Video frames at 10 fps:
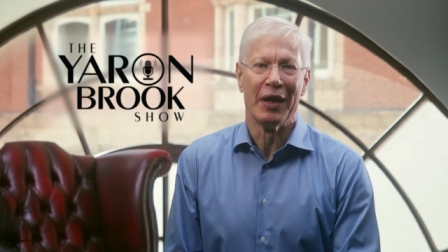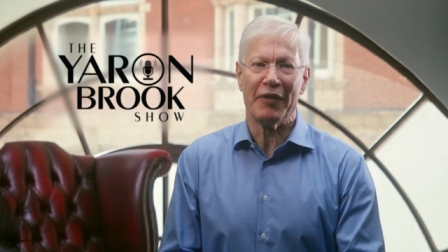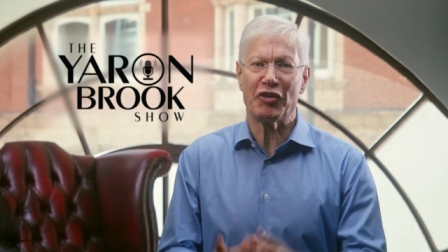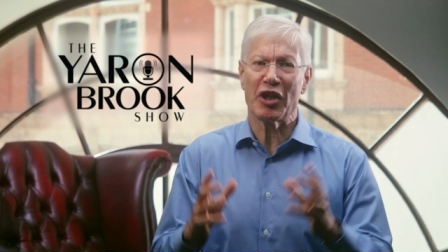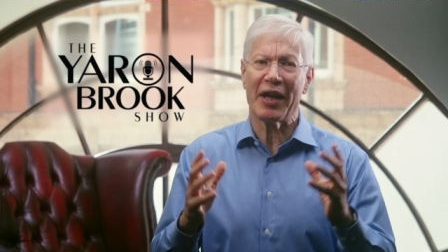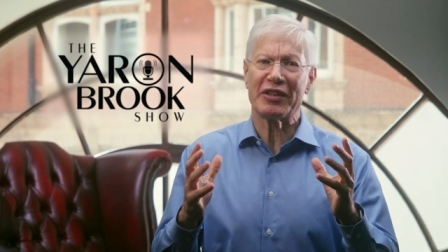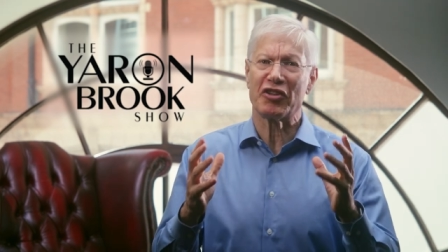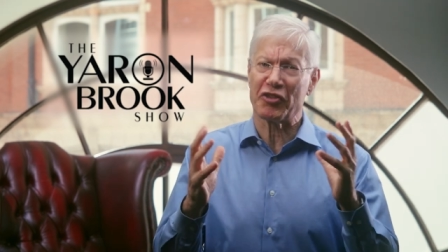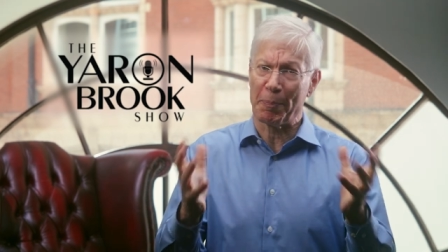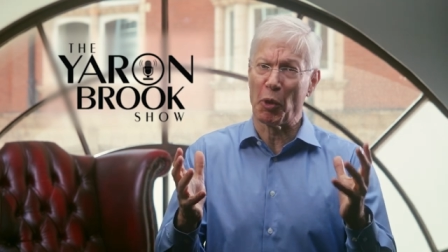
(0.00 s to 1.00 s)
If you'd like
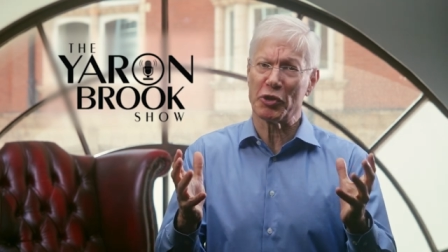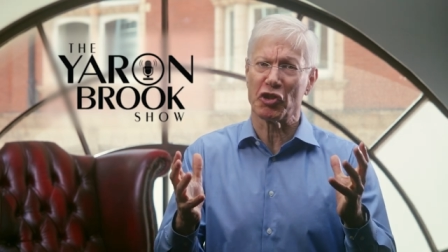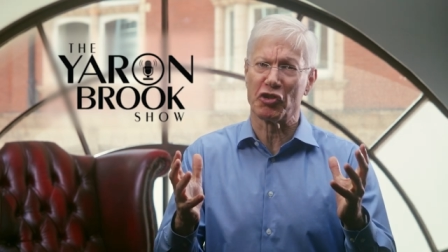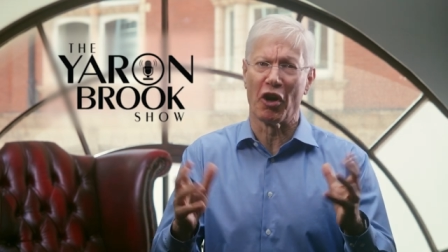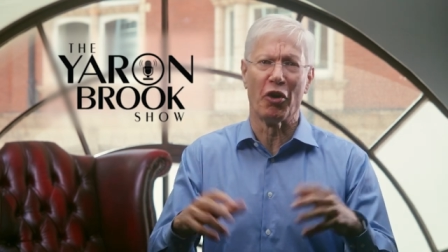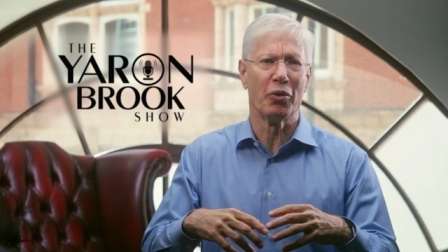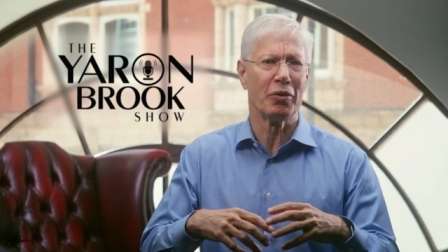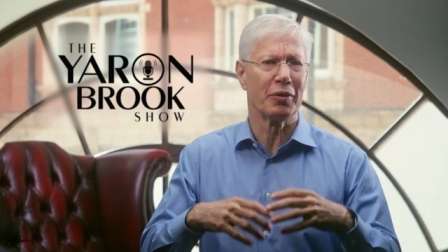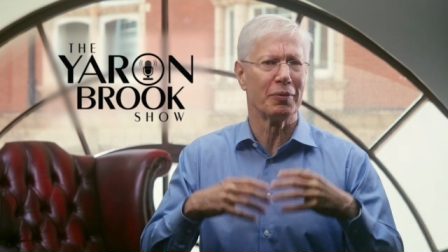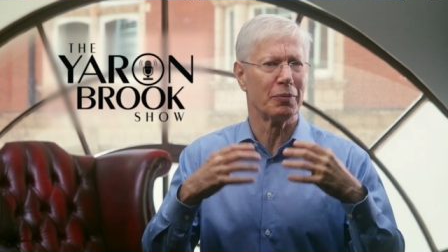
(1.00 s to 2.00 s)
to support the
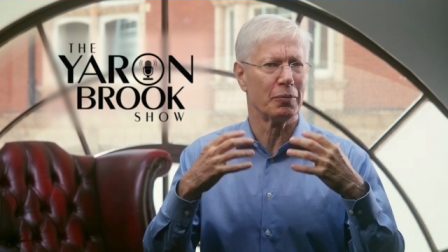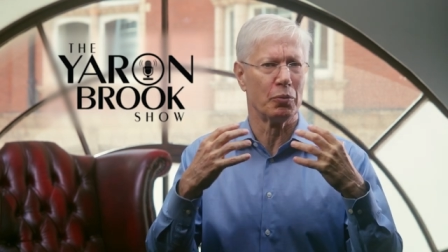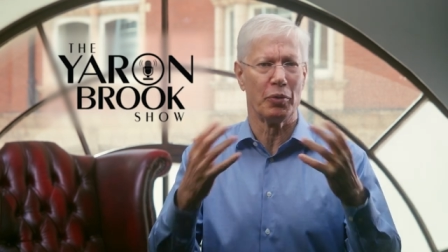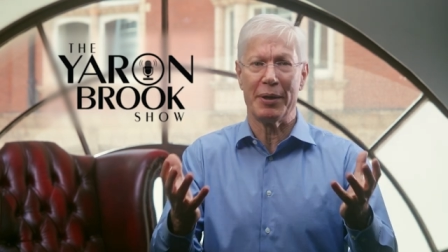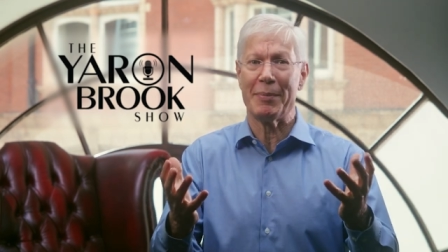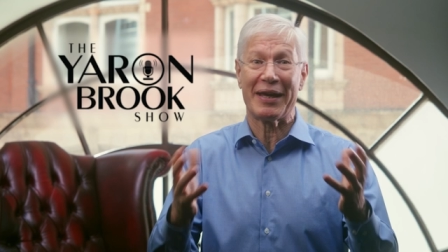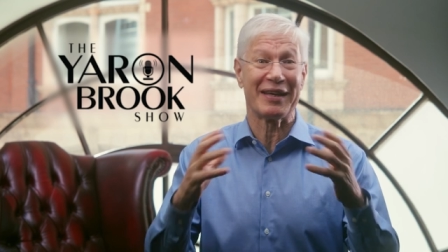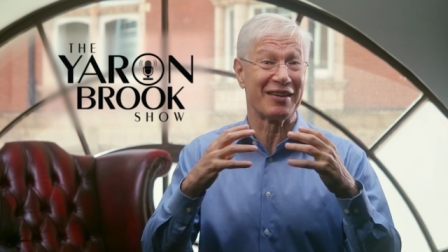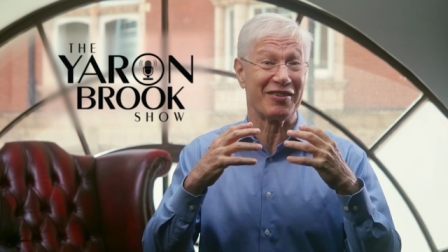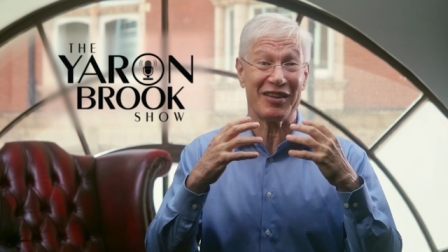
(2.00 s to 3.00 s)
show, we make
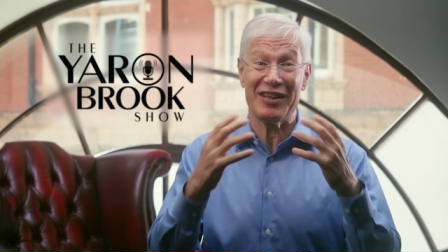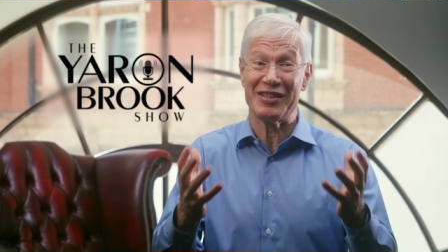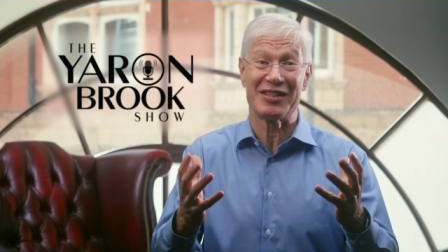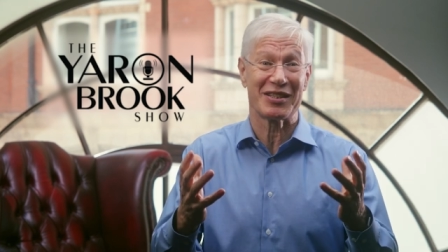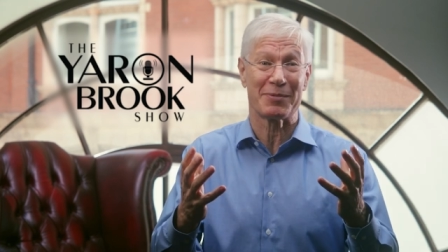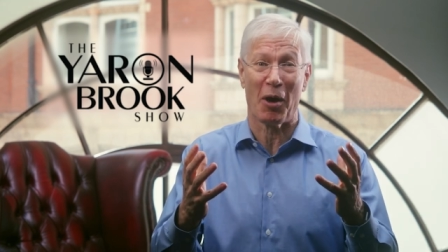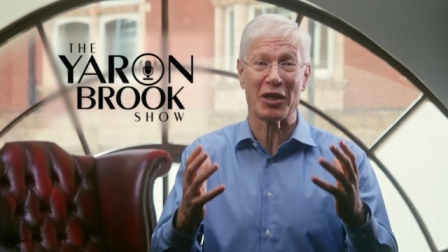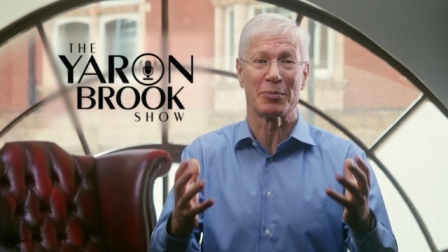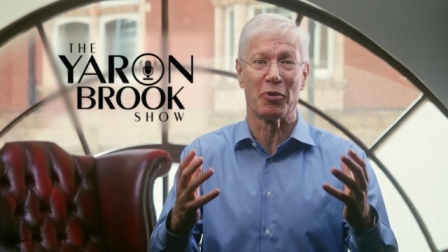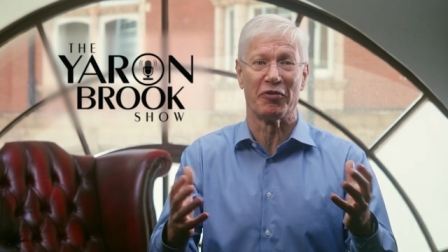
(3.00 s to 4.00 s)
it as easy as
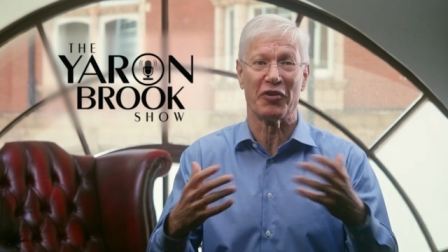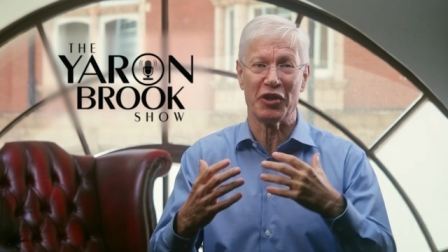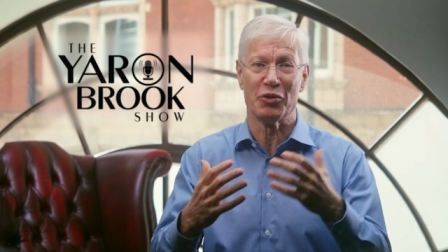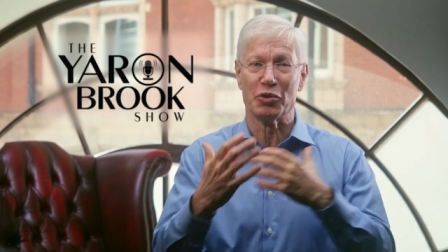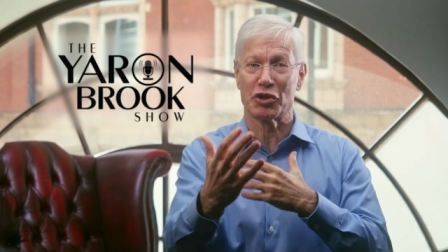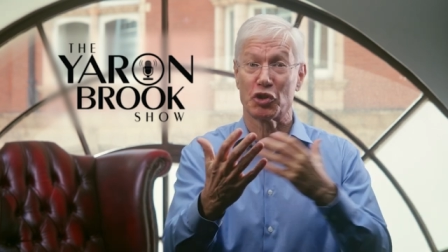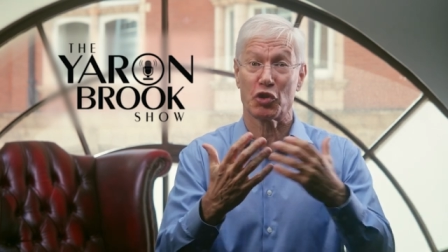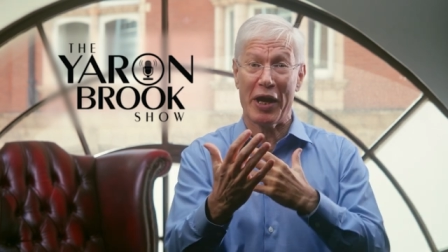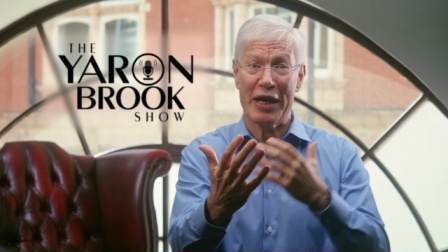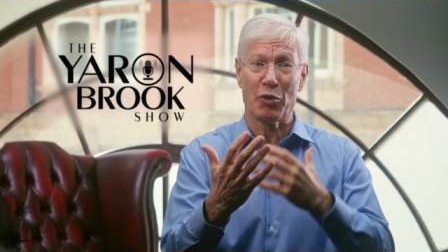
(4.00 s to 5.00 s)
possible for you to
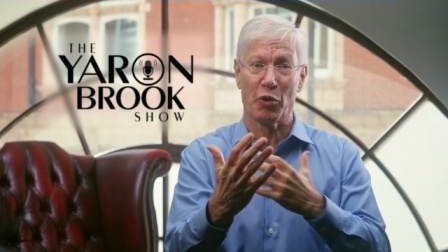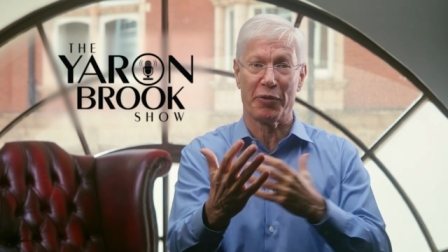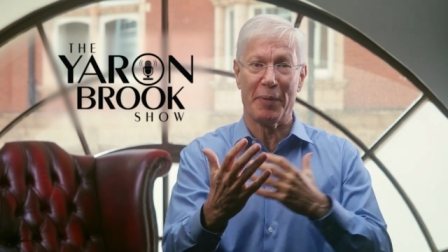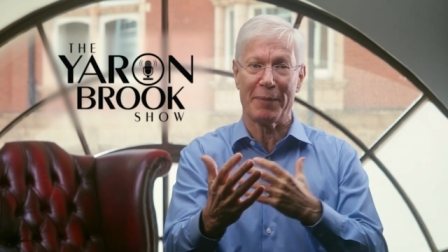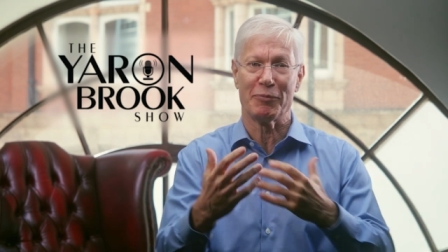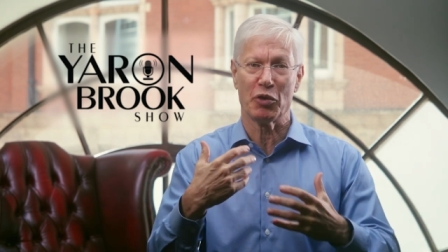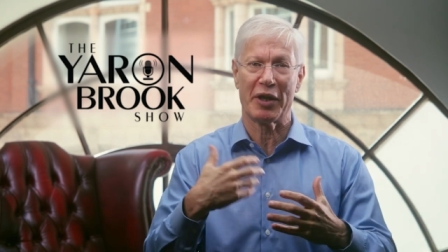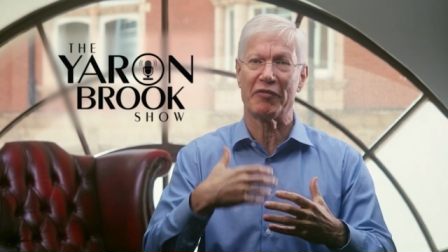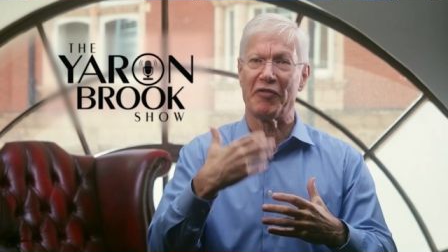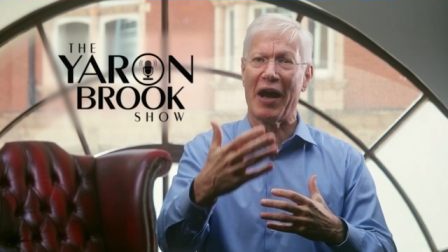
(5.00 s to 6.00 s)
trade with me. You
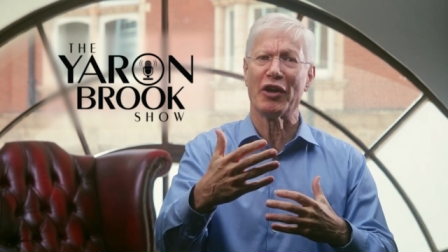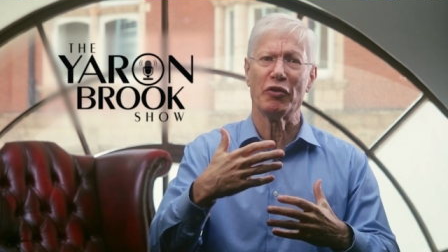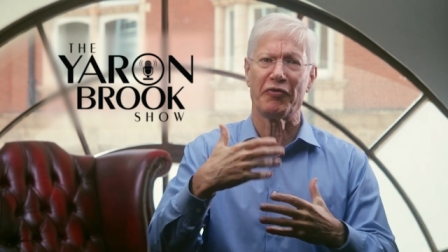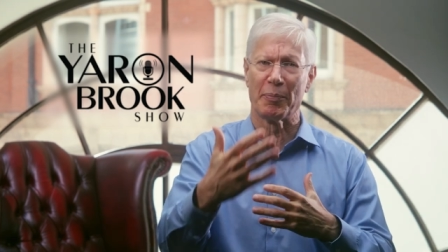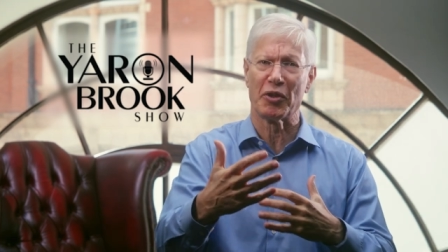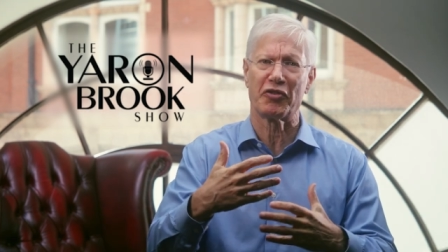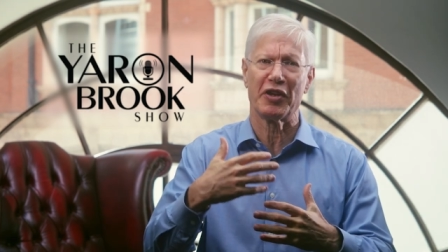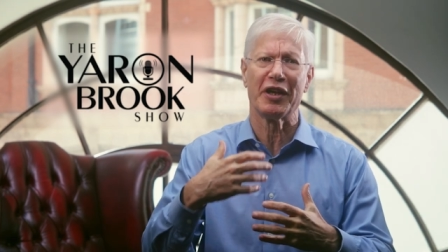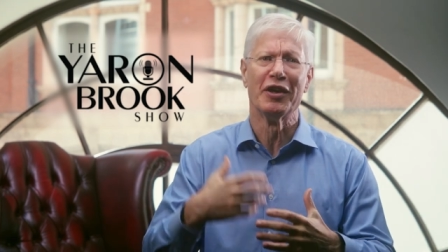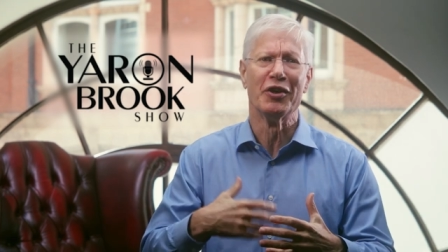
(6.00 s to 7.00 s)
get value from
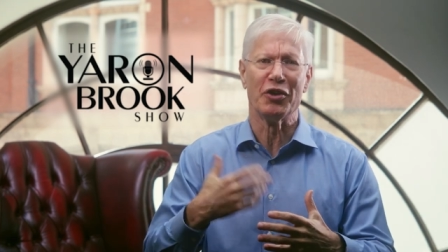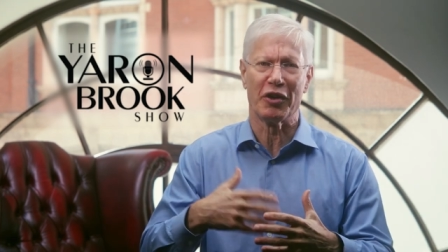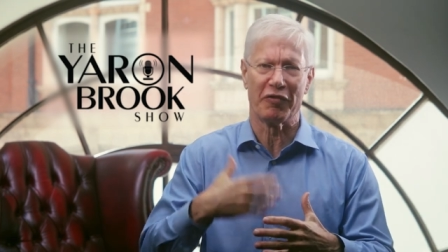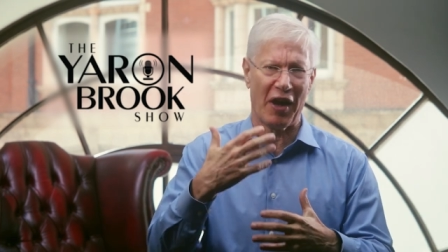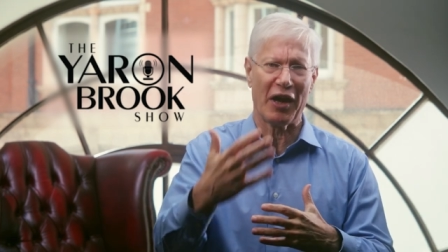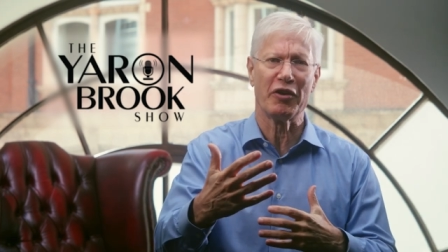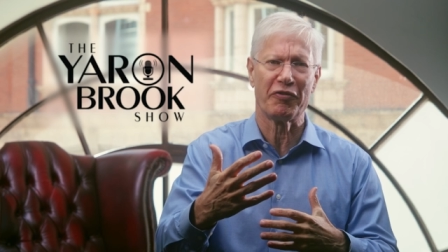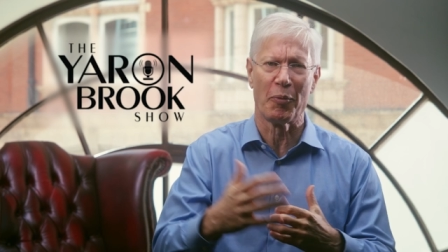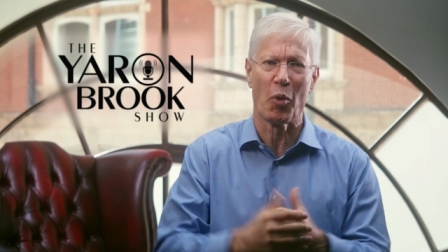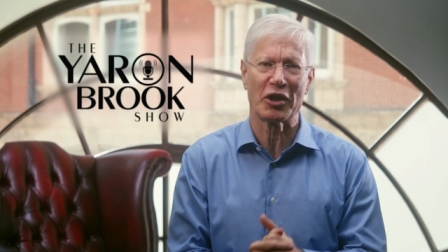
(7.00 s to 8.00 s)
listening. You get value
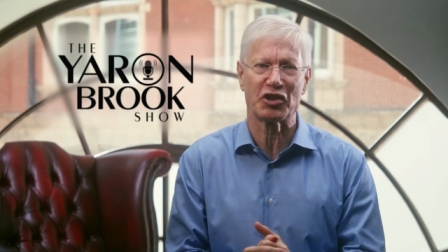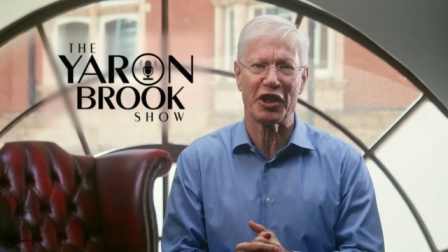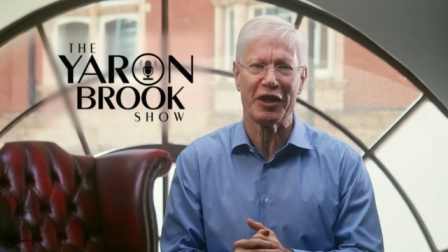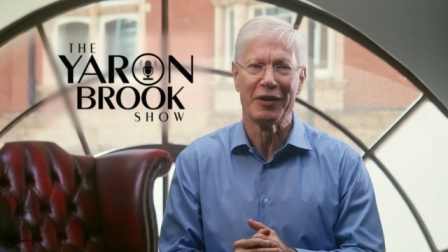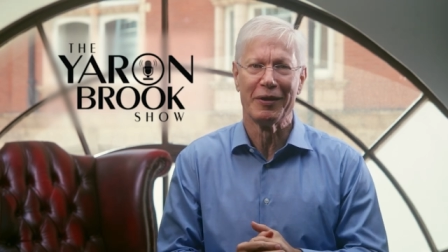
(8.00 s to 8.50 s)
from watching.